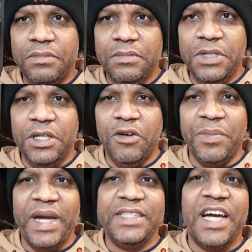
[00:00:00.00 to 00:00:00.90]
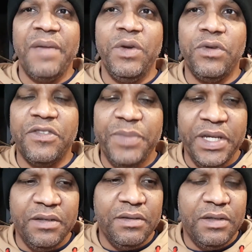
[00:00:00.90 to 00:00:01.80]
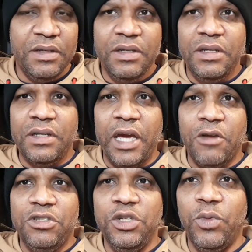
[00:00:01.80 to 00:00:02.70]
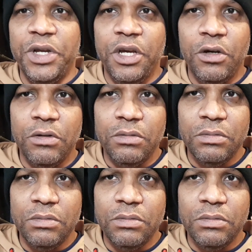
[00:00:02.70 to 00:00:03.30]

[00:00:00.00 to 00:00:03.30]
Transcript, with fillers: You know, in my time, it would have been 90210